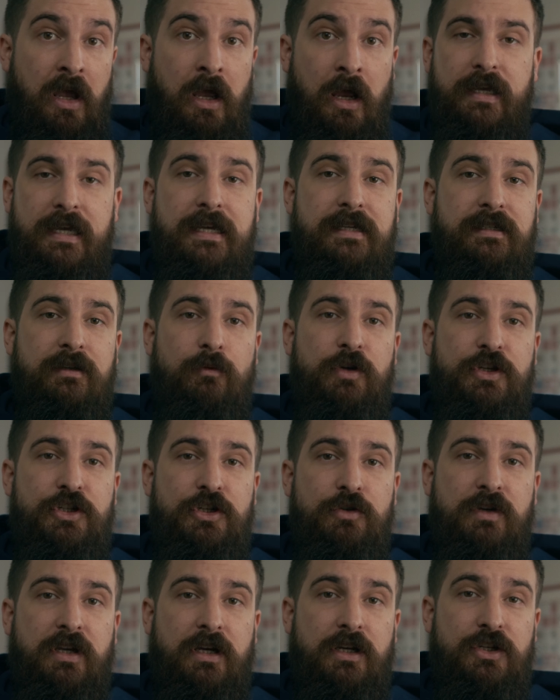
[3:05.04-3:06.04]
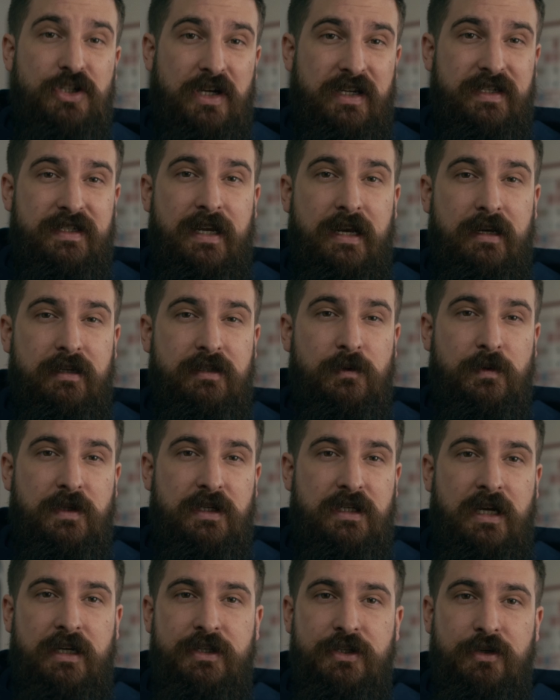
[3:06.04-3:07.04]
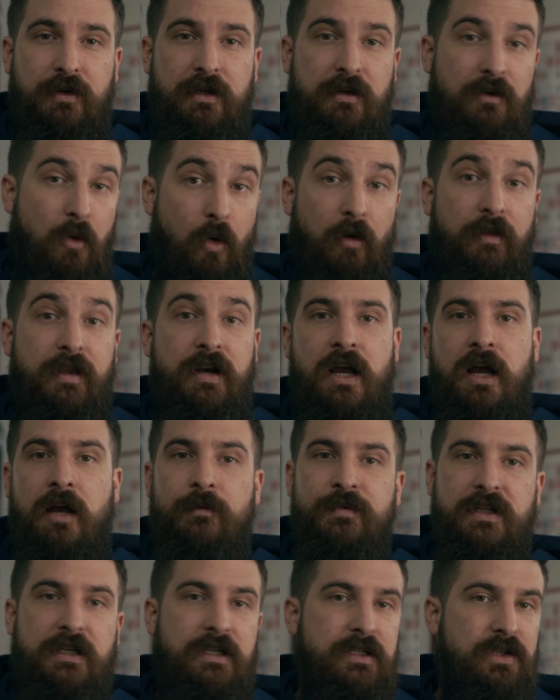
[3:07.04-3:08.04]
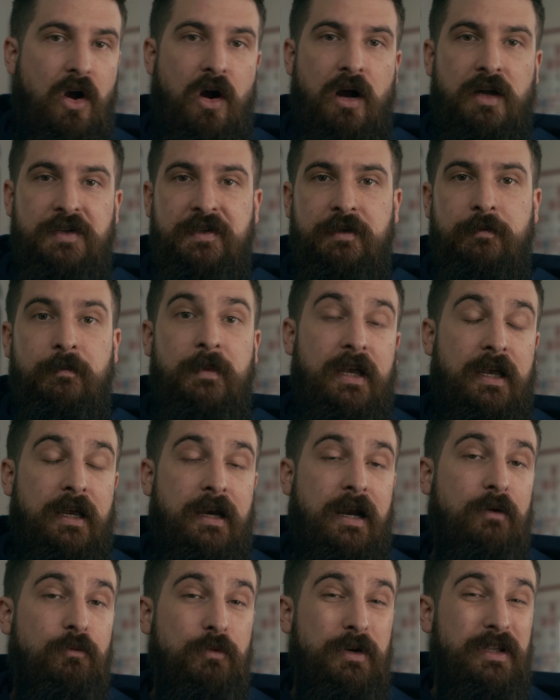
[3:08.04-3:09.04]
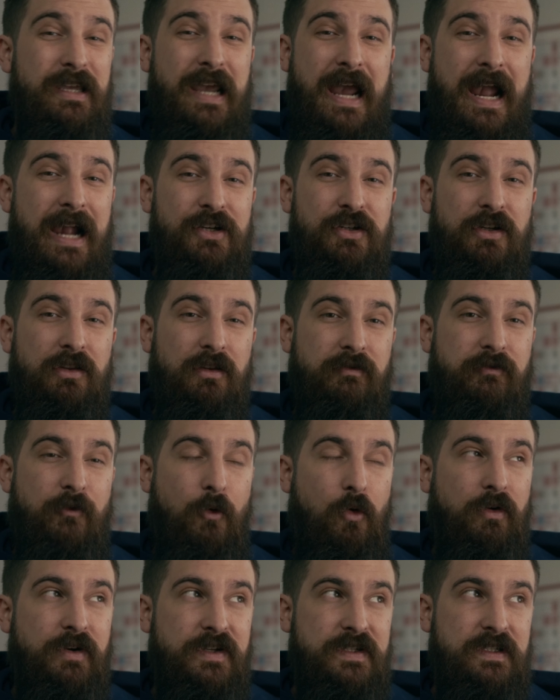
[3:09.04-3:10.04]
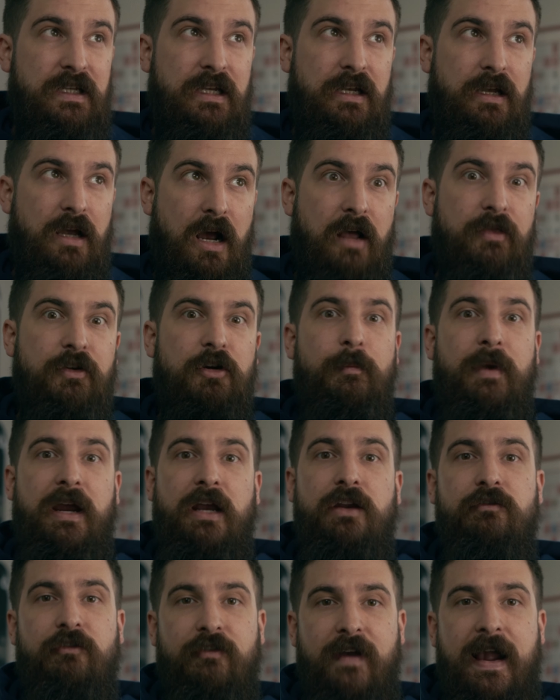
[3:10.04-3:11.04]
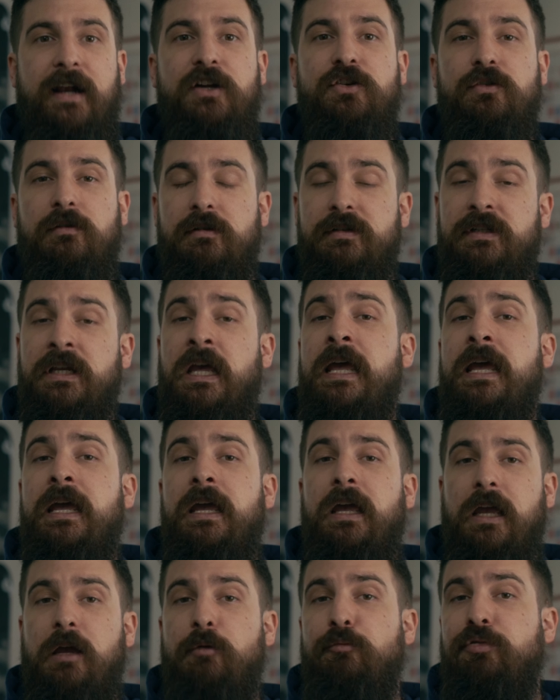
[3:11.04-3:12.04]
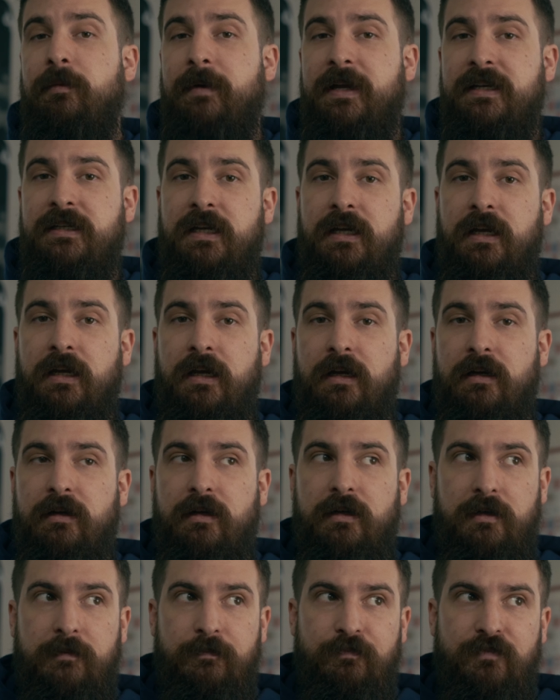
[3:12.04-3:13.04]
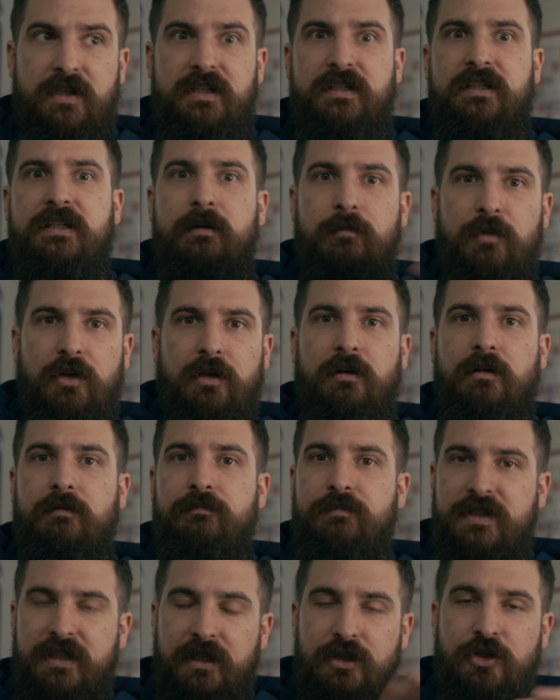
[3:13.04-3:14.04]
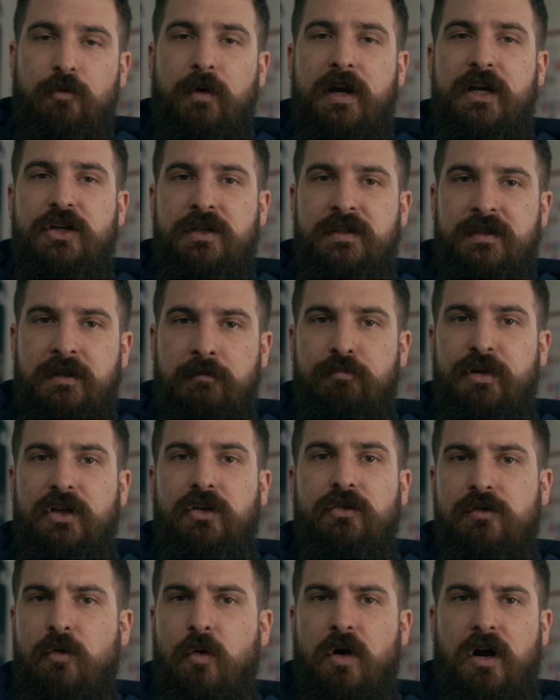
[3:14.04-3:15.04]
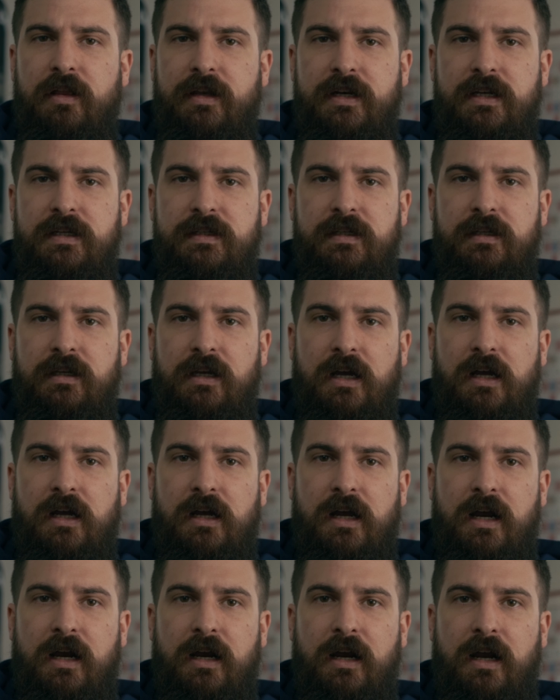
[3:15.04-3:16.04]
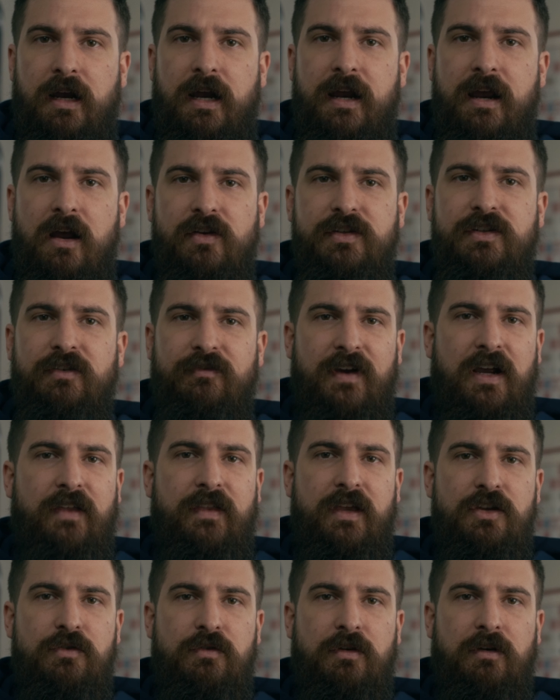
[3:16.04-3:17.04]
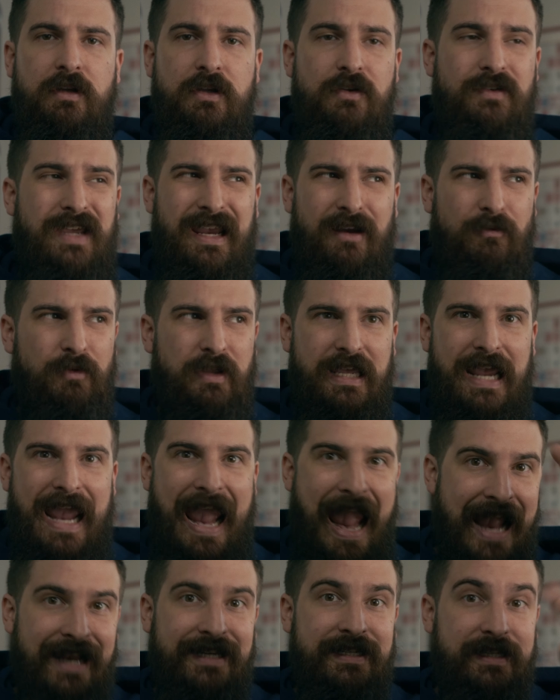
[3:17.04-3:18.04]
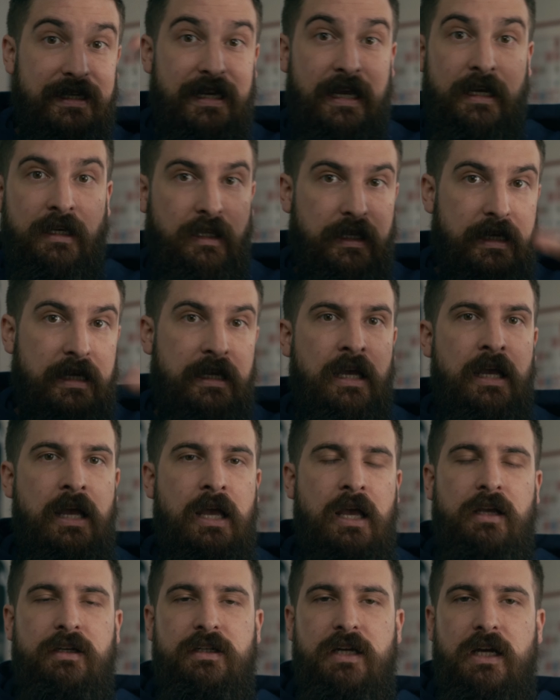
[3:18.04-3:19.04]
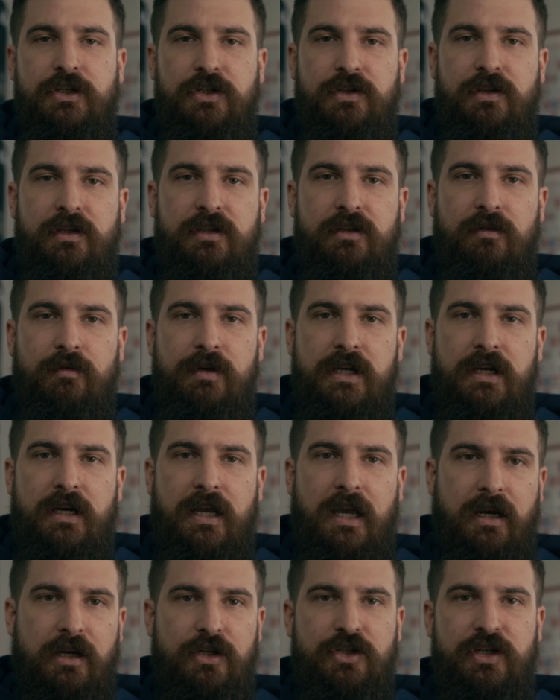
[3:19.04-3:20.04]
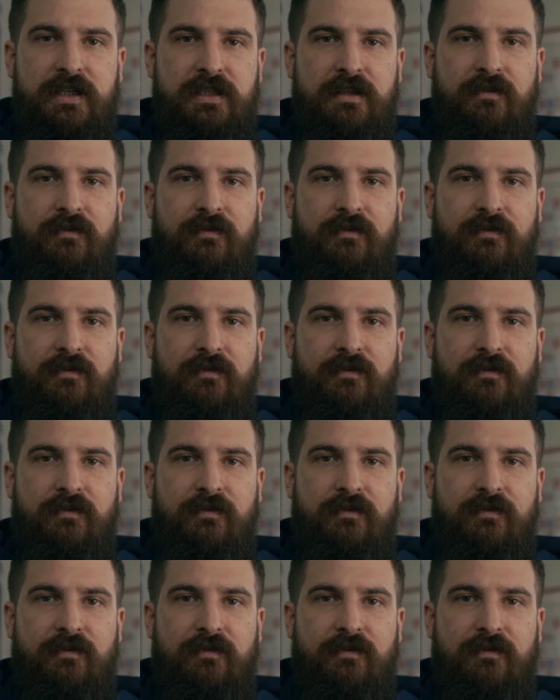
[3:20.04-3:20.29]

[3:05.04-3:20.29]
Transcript: The ease at which you can adjust settings with the touchscreen or the knobs is awesome, and I really actually look forward to seeing other manufacturers implementing similar situations and build qualities. I also found that you can't really accidentally touch the screen and adjust the